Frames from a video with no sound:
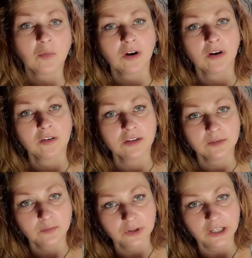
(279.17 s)
about
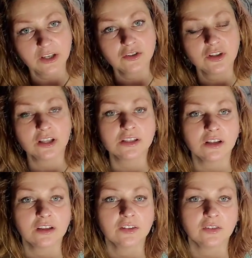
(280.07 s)
the bridge,
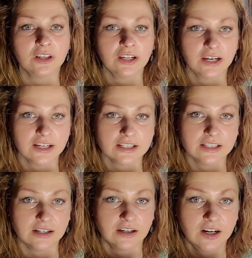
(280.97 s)
that's not only
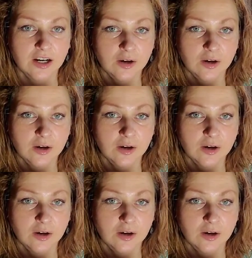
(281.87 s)
has the